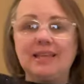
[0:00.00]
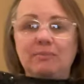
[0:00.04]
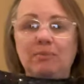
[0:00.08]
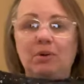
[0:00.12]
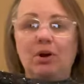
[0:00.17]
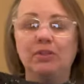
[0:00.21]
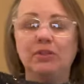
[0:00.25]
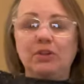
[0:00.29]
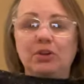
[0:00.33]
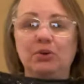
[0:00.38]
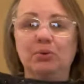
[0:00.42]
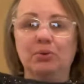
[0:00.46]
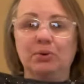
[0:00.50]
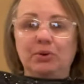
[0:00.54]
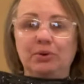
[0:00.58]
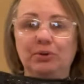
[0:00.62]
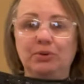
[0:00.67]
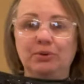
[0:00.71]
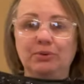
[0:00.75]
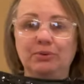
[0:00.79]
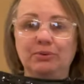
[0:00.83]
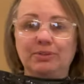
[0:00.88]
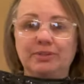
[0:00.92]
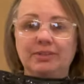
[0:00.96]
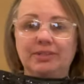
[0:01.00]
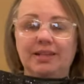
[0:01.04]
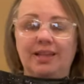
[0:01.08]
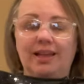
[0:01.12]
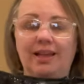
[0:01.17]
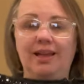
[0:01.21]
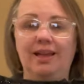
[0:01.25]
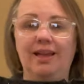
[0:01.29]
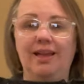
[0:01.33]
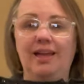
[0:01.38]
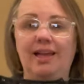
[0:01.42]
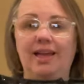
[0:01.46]
them on the cruise.
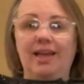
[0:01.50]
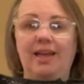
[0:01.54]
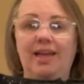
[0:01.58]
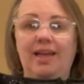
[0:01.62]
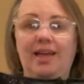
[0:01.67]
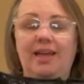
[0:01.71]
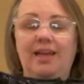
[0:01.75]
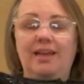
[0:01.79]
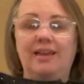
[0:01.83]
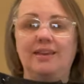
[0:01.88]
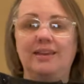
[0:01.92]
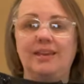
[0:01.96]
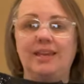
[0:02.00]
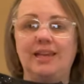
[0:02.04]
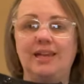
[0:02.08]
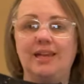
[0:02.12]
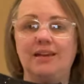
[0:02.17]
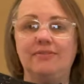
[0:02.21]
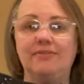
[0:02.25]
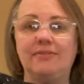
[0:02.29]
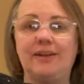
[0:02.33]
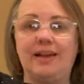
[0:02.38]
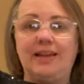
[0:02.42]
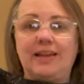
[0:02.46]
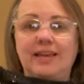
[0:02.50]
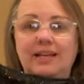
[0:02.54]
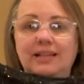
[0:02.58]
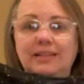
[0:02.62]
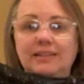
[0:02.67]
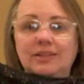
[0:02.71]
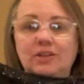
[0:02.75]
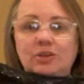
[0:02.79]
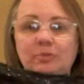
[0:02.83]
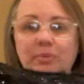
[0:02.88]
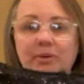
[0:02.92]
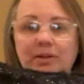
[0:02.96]
And if I get a
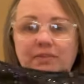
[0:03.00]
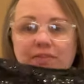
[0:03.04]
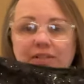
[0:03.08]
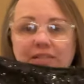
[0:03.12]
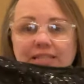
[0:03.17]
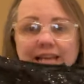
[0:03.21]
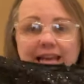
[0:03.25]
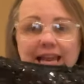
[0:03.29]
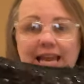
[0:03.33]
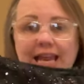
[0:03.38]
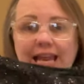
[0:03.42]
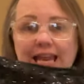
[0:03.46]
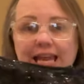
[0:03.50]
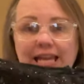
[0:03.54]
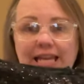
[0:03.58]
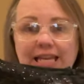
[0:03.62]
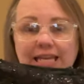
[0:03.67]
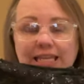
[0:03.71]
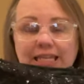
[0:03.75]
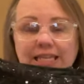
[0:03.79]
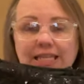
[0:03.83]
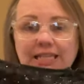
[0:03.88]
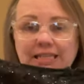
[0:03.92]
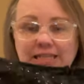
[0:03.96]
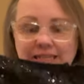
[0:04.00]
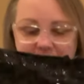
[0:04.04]
little bit of a tan,